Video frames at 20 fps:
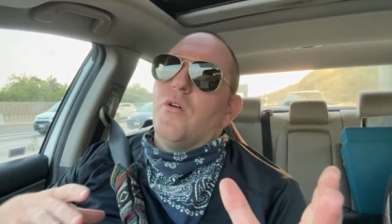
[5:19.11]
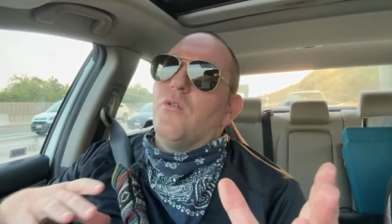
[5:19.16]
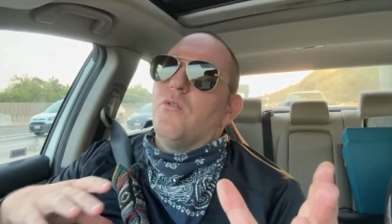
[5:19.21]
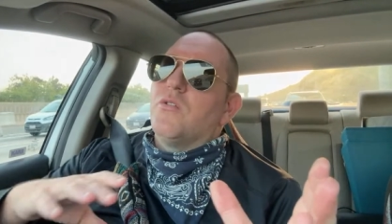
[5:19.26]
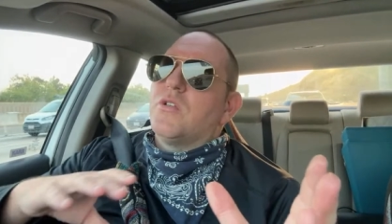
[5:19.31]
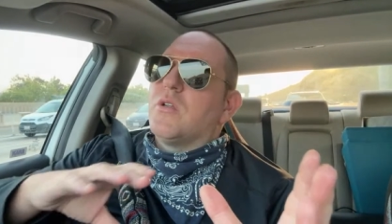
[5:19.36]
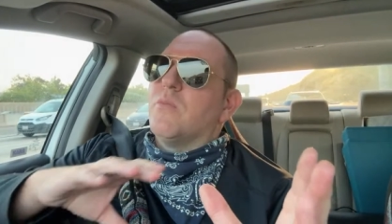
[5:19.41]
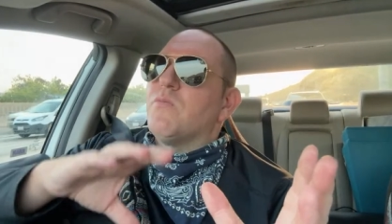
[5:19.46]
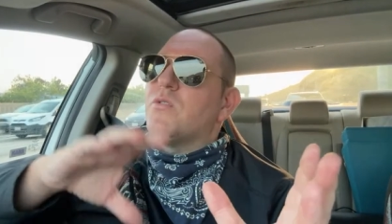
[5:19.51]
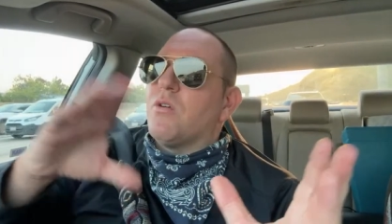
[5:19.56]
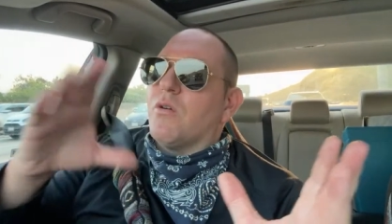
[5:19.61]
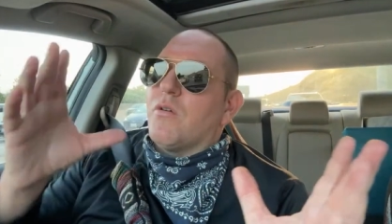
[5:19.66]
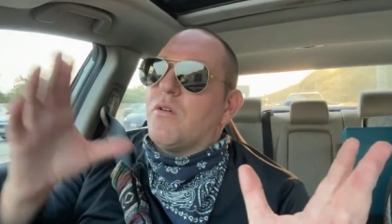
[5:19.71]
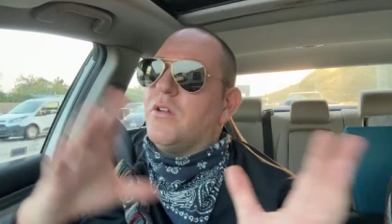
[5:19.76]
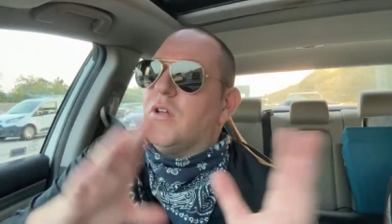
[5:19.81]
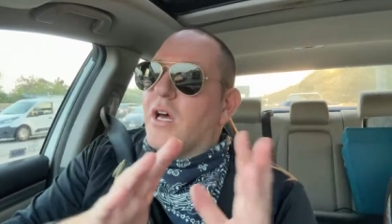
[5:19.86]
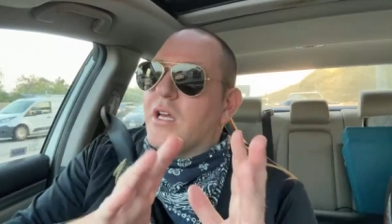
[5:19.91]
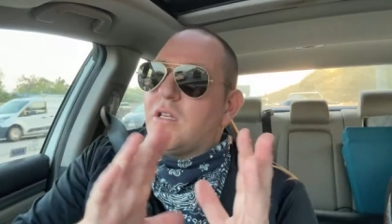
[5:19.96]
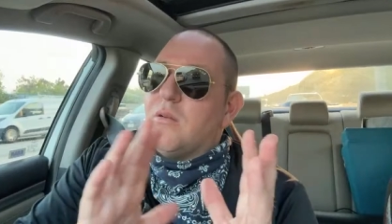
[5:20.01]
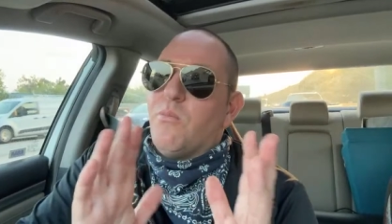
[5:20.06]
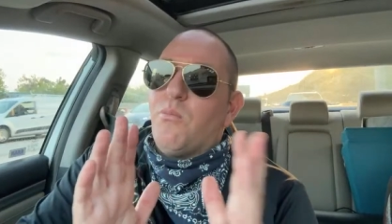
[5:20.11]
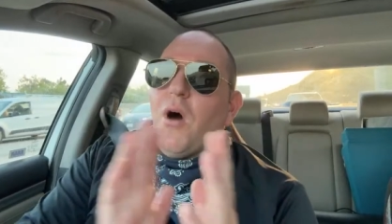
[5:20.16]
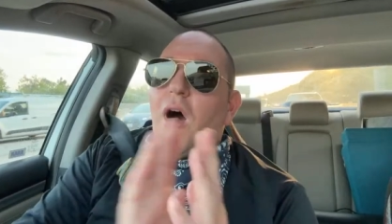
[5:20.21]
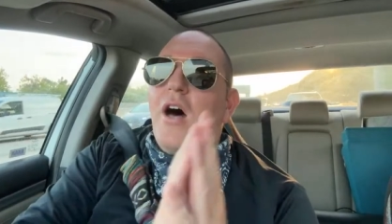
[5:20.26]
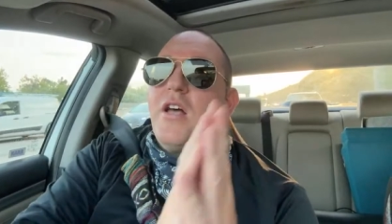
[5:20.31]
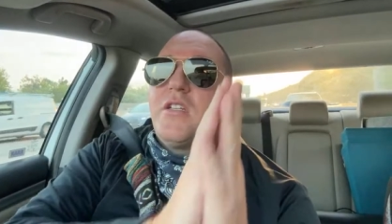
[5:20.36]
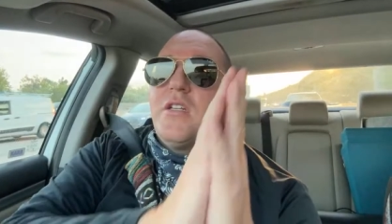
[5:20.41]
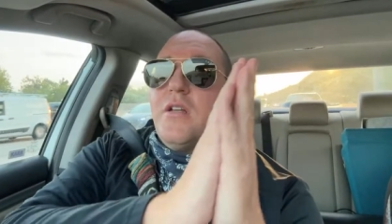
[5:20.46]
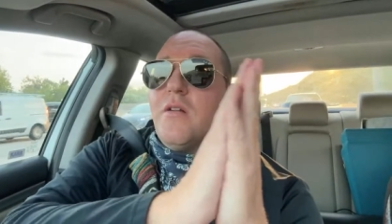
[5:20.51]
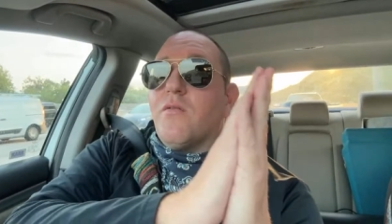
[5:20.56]
some sort of collective
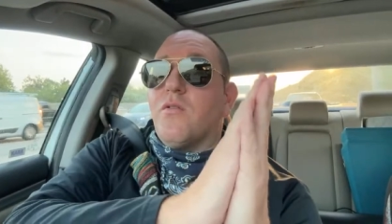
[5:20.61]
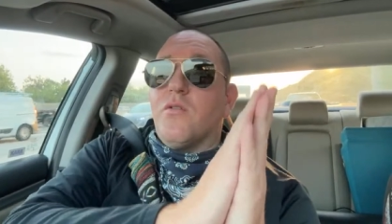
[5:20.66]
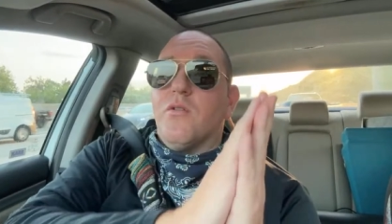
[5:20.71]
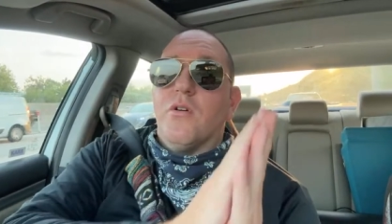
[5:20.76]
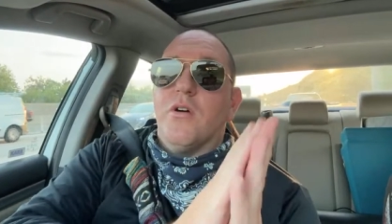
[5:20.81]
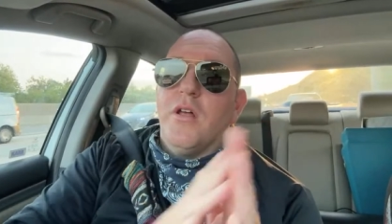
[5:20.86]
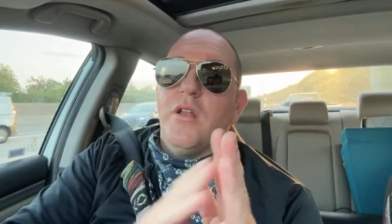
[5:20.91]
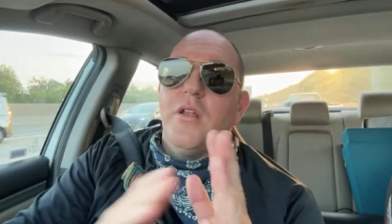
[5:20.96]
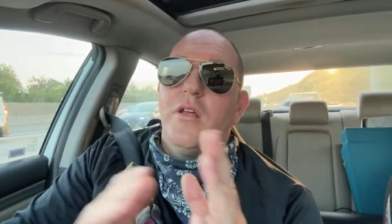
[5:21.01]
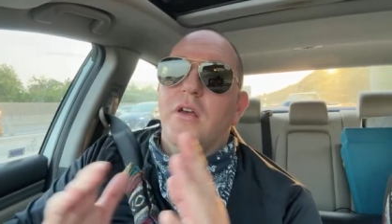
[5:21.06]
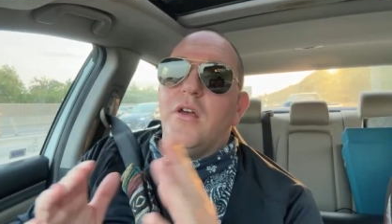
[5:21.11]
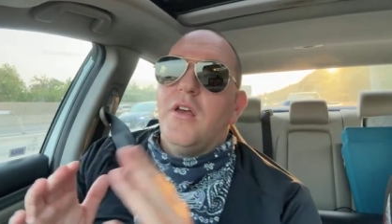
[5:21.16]
positive good